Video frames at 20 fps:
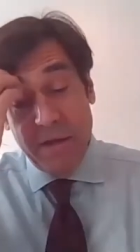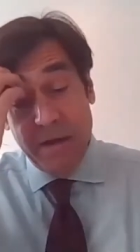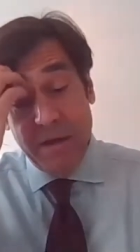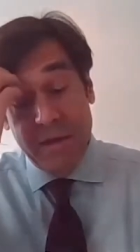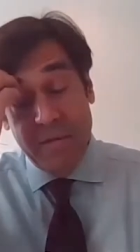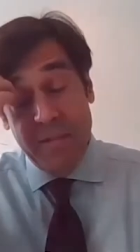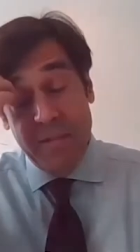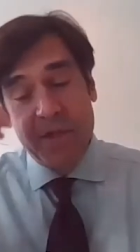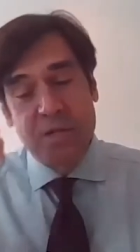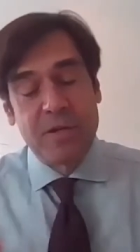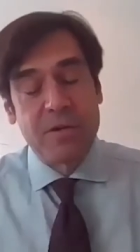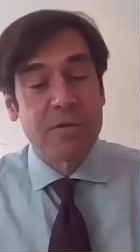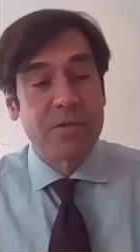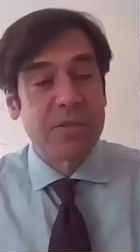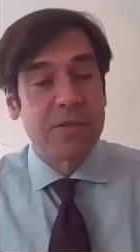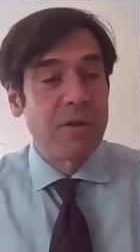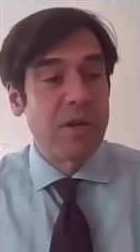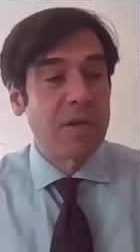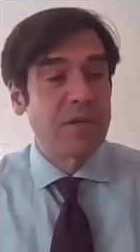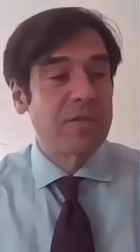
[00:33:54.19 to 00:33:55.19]
Commissioner.
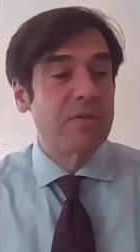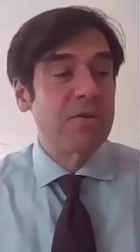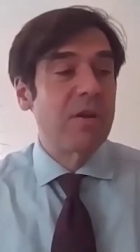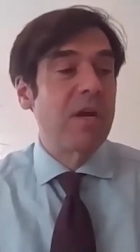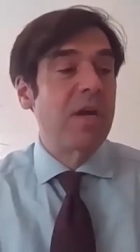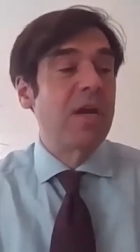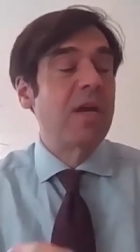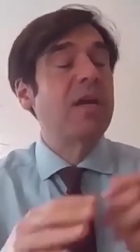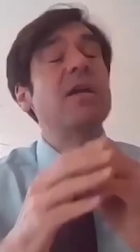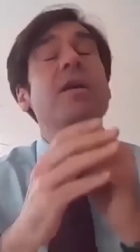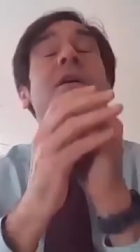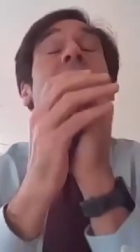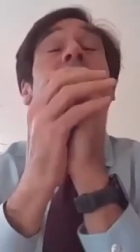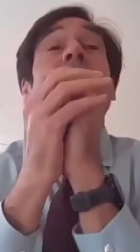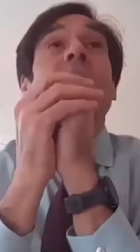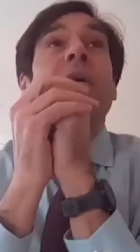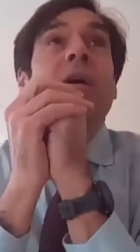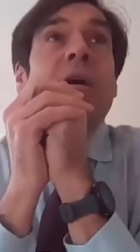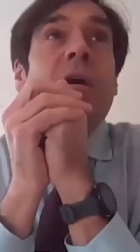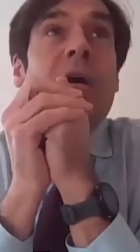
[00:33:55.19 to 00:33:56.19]
So yesterday
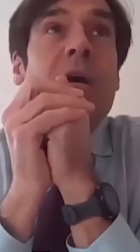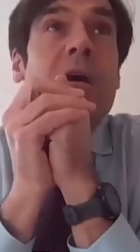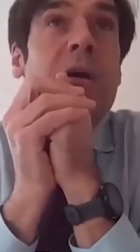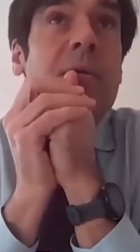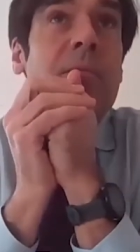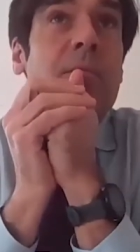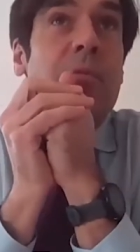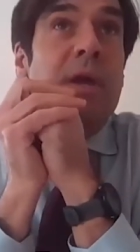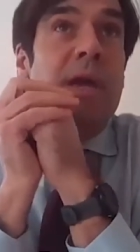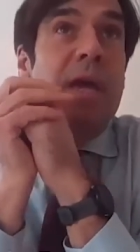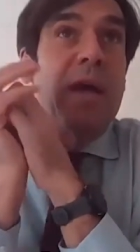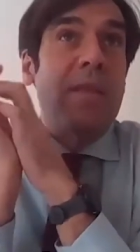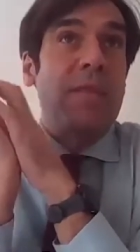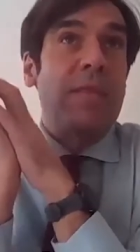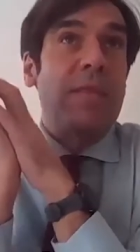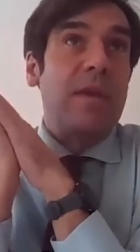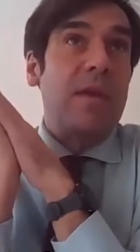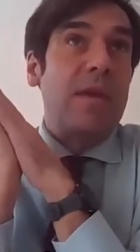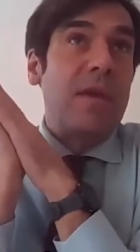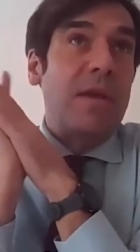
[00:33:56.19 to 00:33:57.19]
we
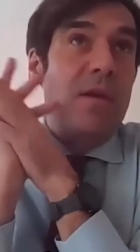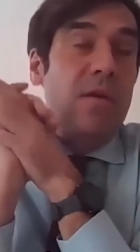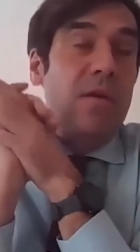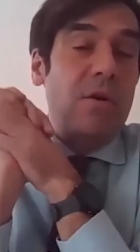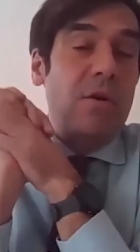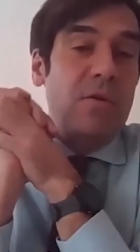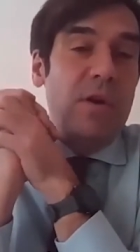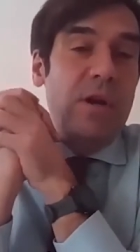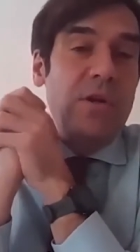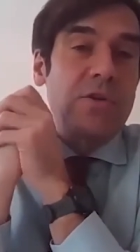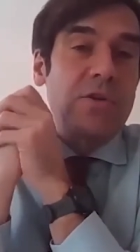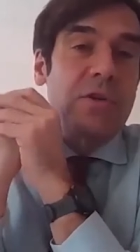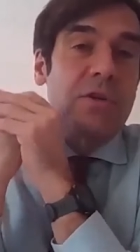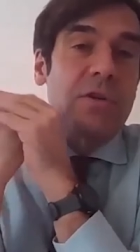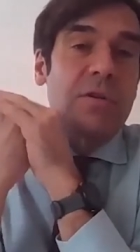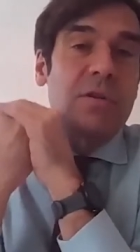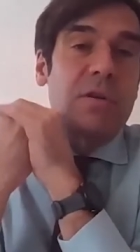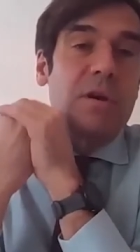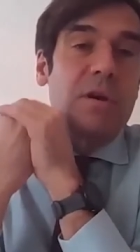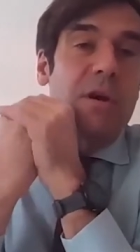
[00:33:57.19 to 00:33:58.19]
had the
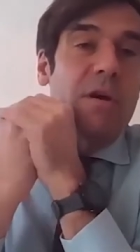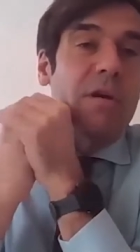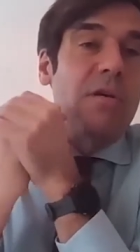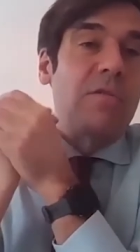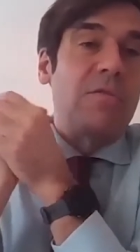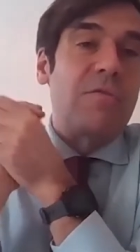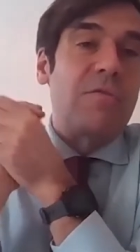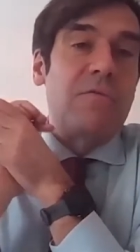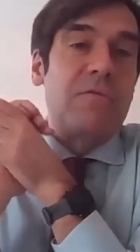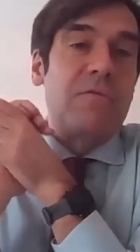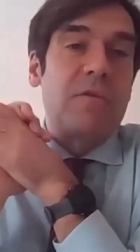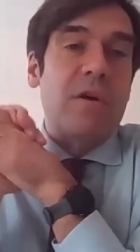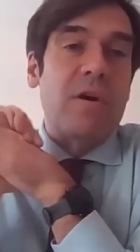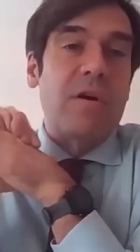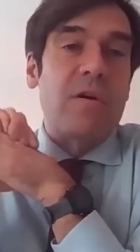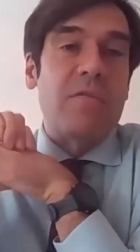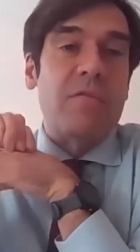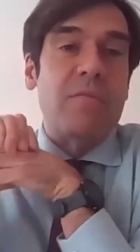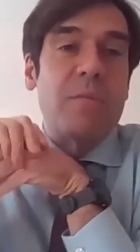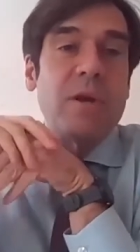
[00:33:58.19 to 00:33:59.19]
inauguration of
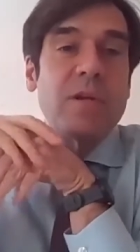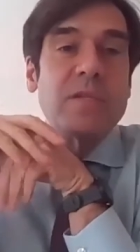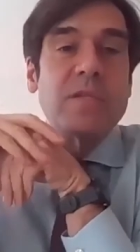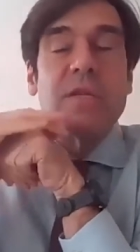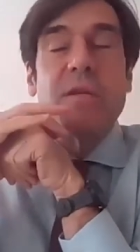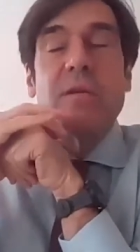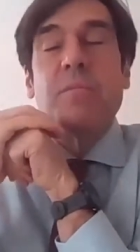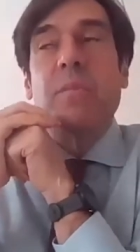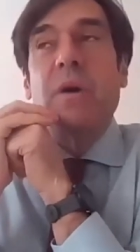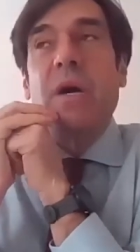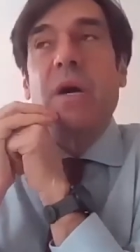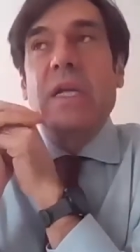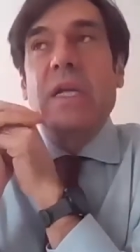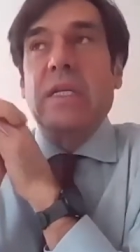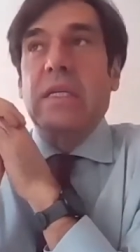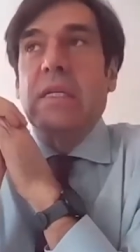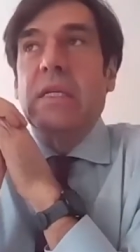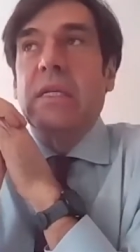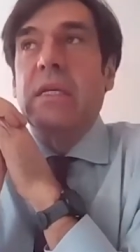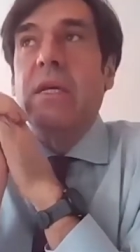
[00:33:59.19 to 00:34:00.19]
President
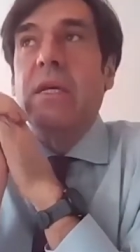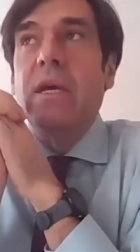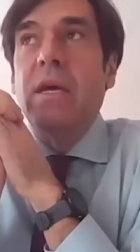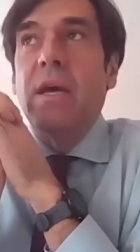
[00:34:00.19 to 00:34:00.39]
Biden.